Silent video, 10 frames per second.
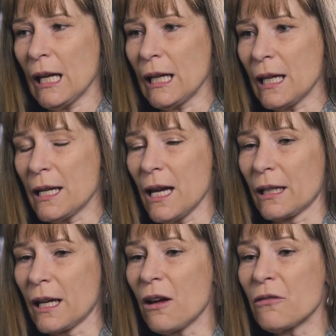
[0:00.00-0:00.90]
He
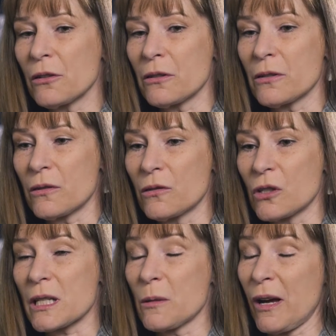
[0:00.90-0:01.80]
had covered
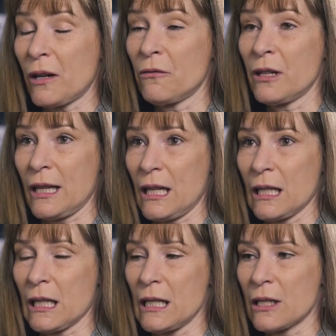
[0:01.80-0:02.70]
just about
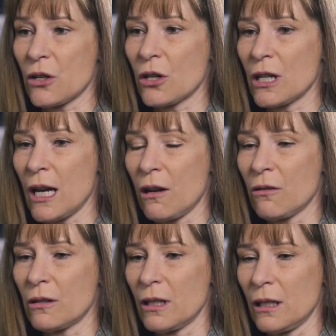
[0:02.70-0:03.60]
everything. He started
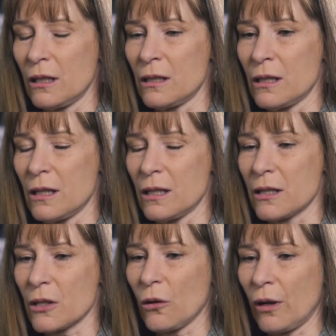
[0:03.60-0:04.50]
out in
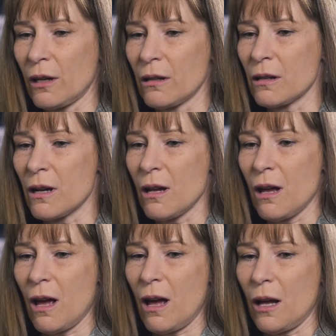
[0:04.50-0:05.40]
his career
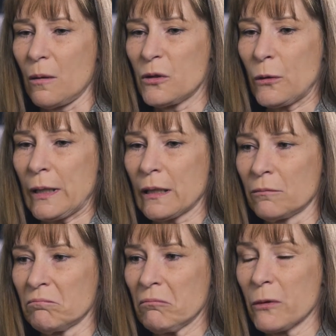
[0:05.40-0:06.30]
um,
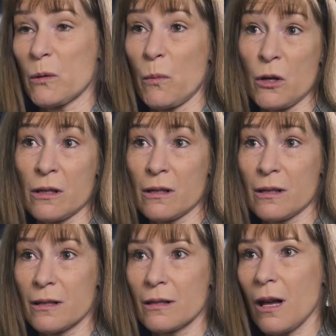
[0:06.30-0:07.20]
doing
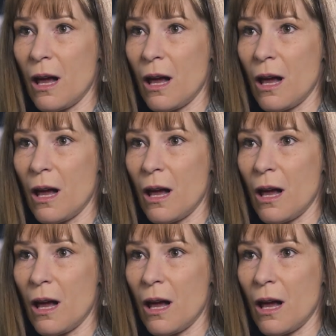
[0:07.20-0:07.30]
sports.